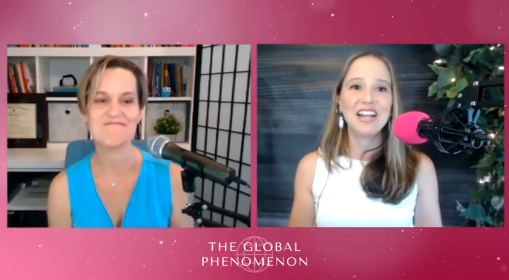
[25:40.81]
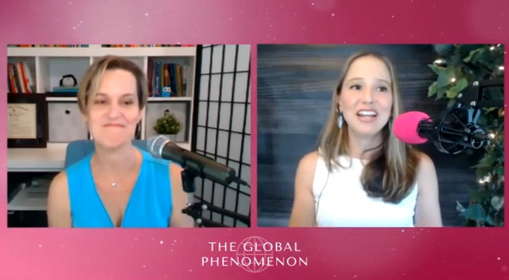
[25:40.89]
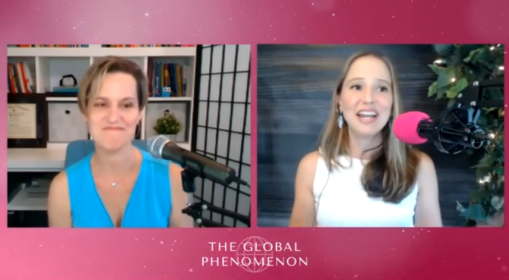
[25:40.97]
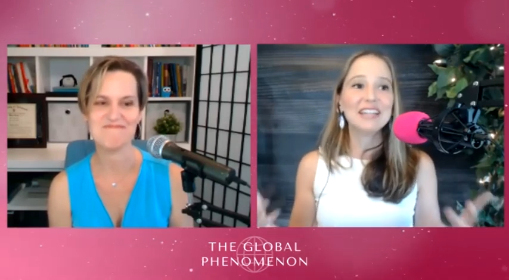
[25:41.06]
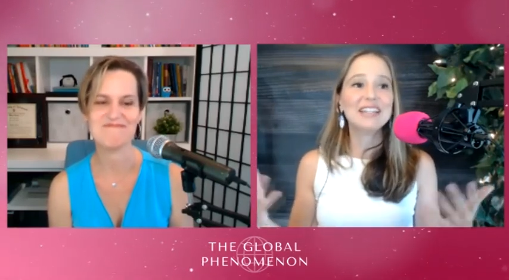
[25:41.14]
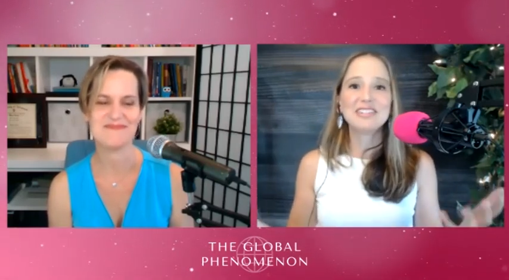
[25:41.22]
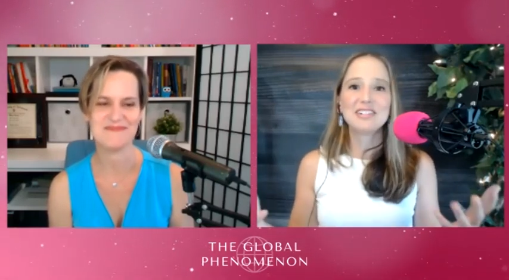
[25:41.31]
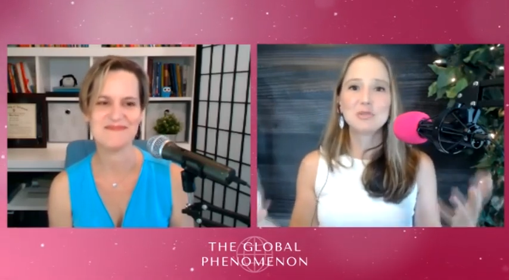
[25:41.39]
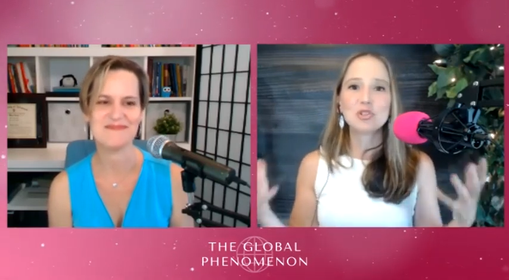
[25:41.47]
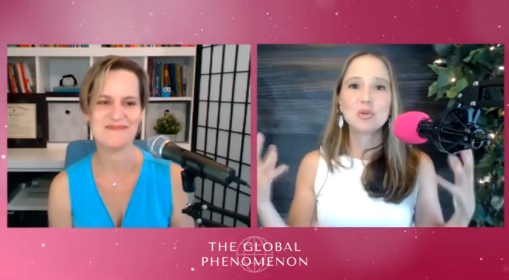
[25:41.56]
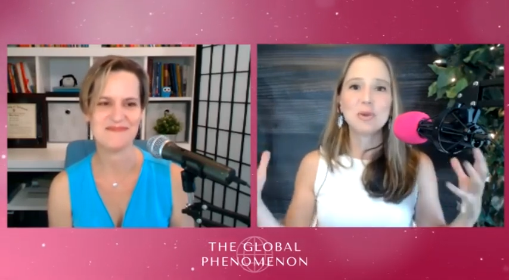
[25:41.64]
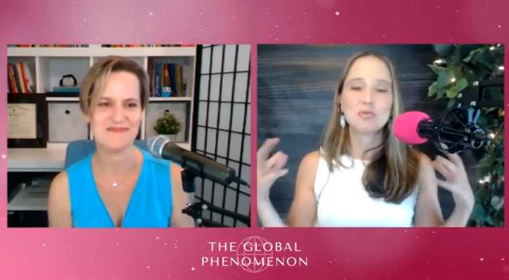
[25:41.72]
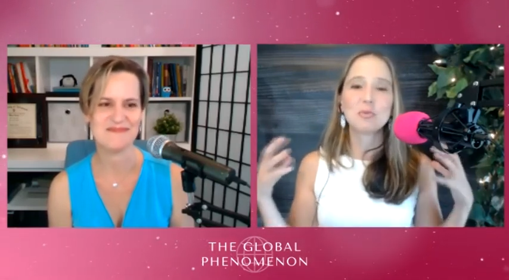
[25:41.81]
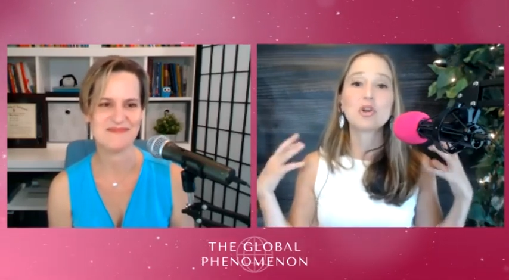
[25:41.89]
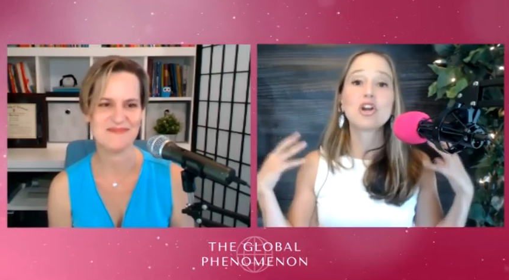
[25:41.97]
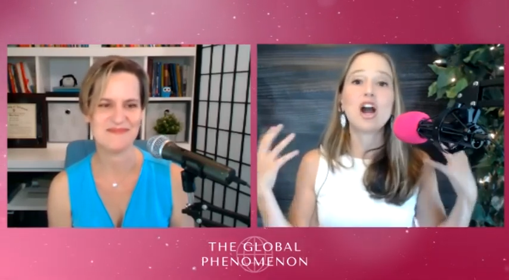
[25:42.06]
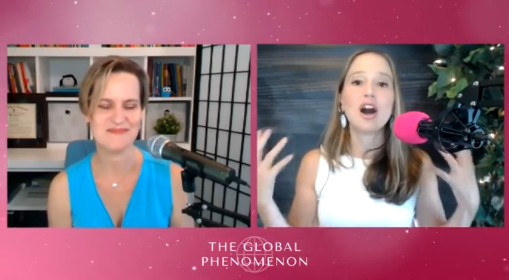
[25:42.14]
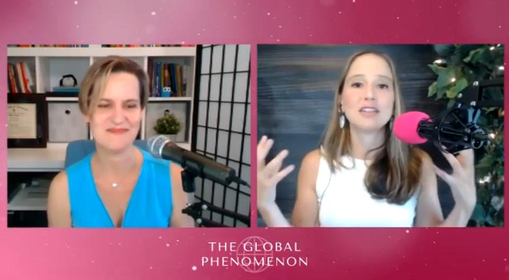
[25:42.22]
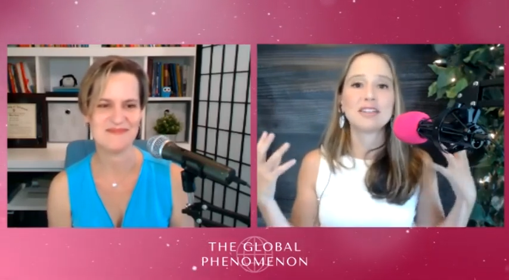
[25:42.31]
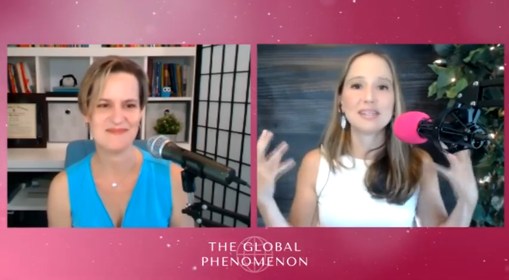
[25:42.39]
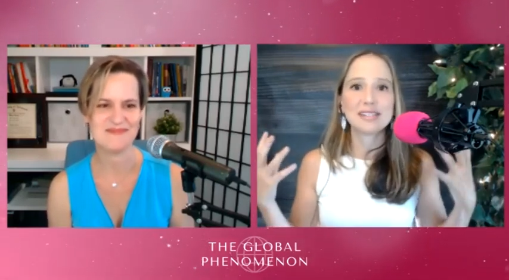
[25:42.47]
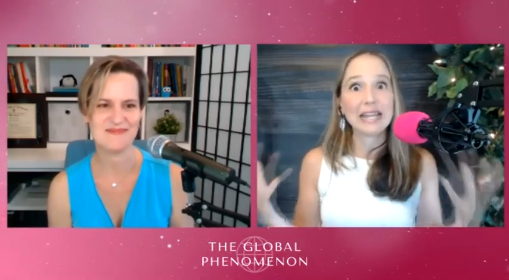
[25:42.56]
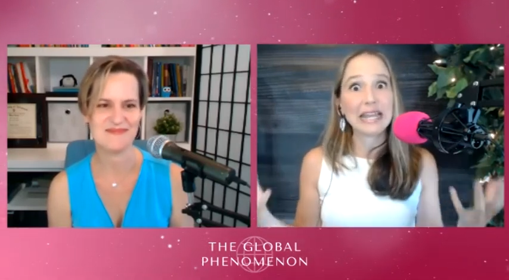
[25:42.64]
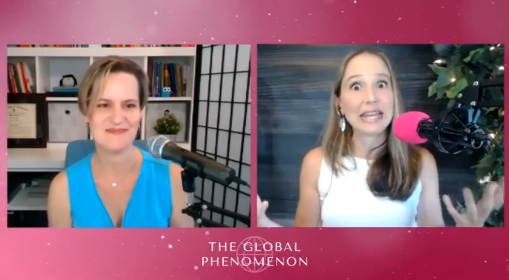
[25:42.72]
Speaker 1: and teach him so much more
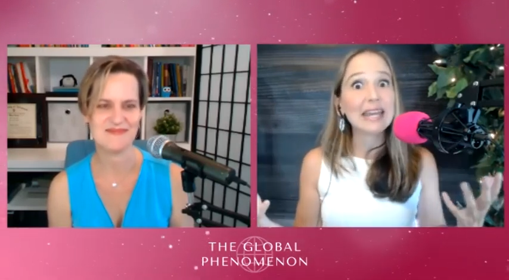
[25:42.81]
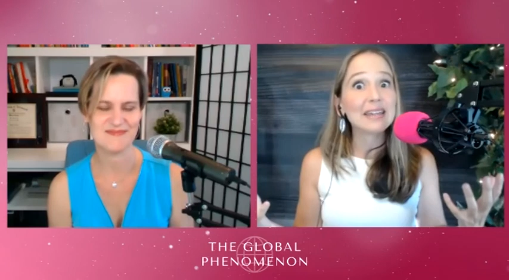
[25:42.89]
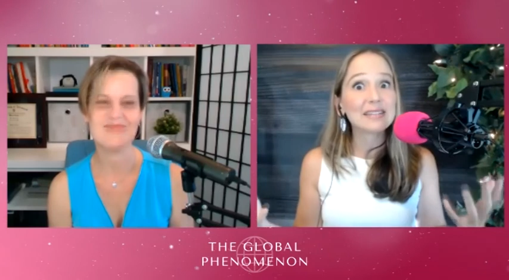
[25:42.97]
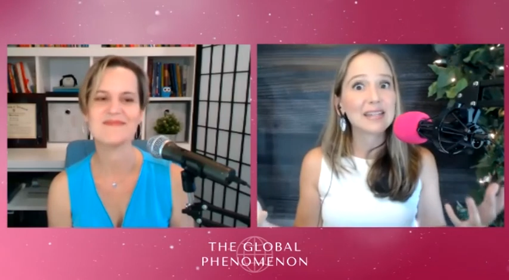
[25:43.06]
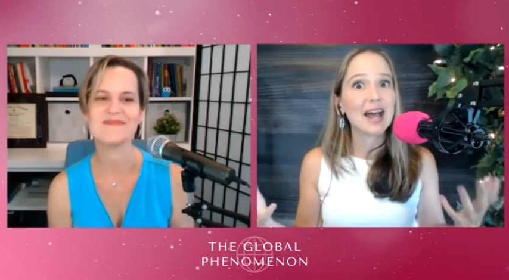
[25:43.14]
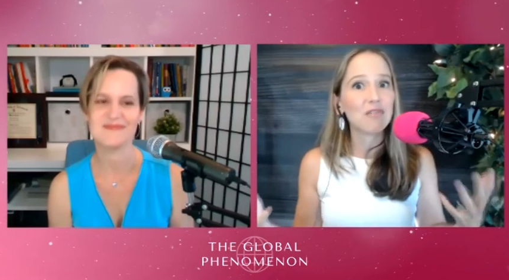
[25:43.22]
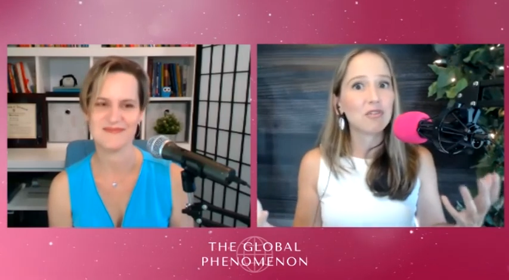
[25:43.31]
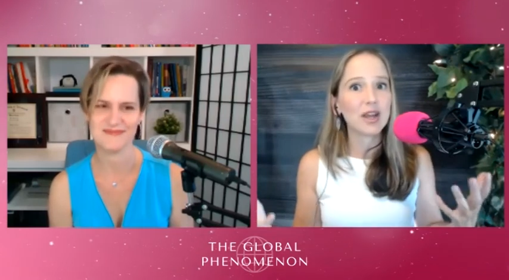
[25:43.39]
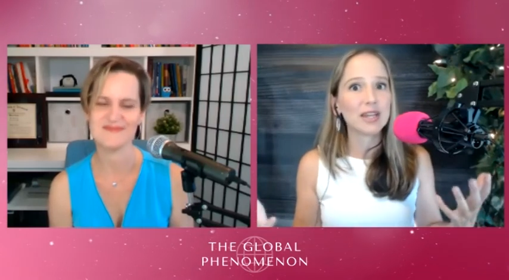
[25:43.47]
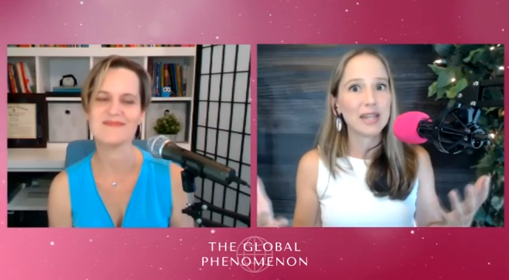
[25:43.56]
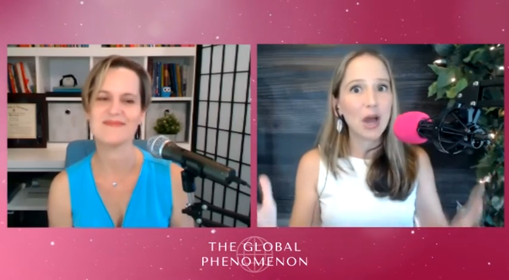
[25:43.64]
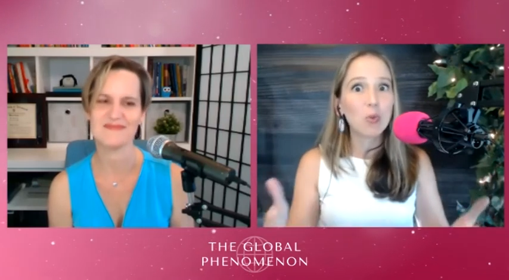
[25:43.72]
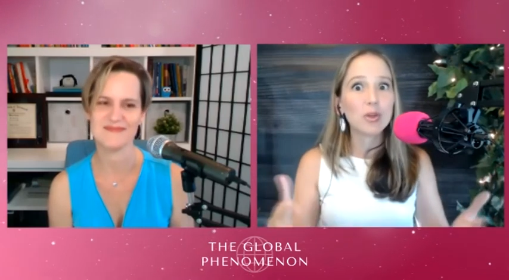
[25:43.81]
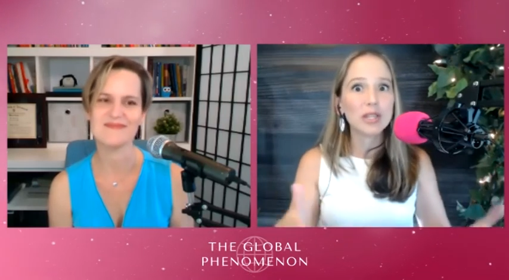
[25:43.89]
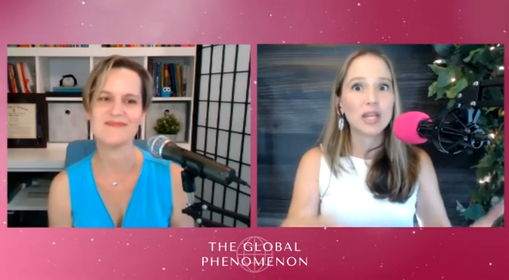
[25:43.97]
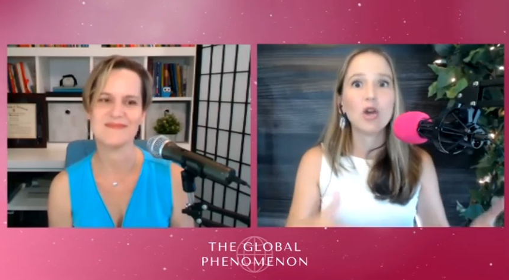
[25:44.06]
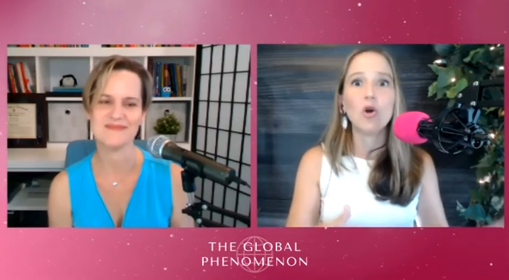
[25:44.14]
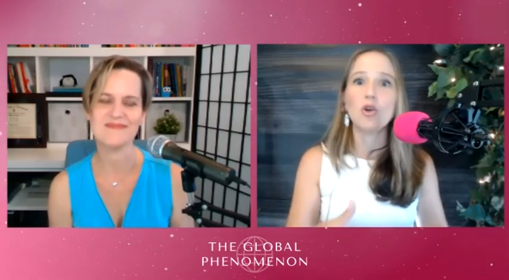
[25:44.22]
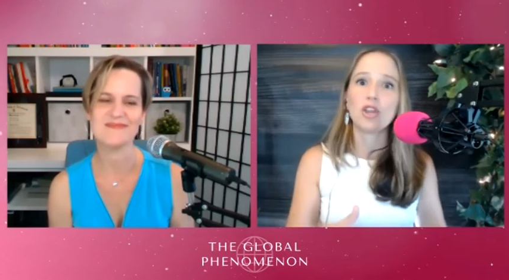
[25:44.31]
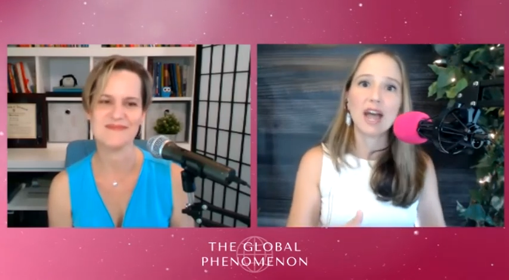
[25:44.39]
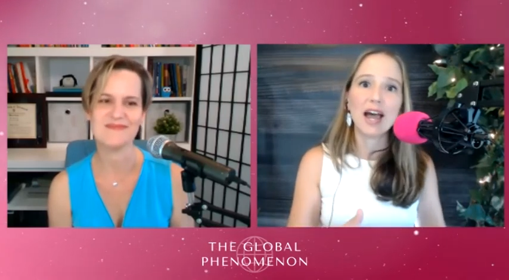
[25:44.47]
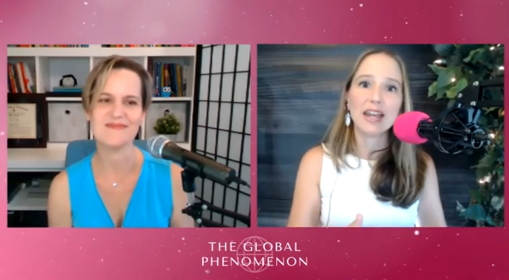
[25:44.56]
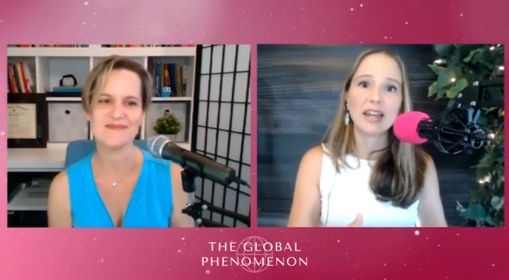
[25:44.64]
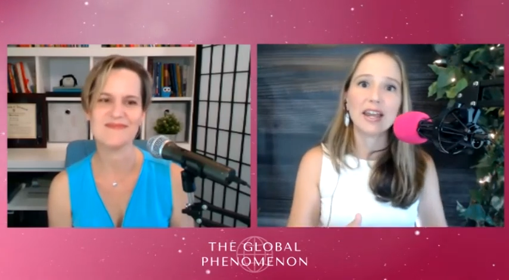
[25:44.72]
context than kids have right now when they go
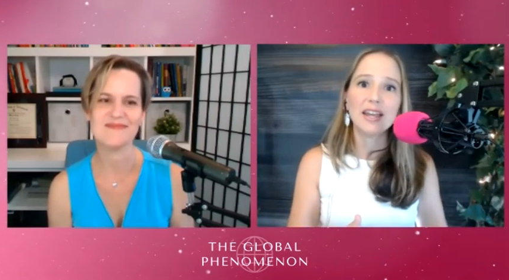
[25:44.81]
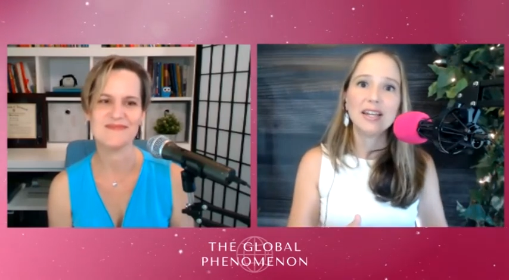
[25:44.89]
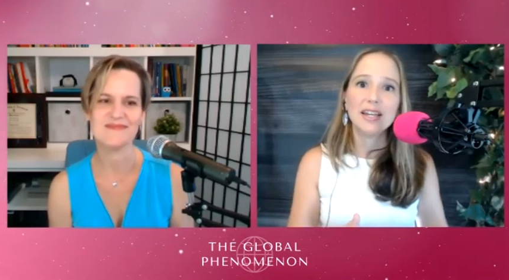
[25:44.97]
online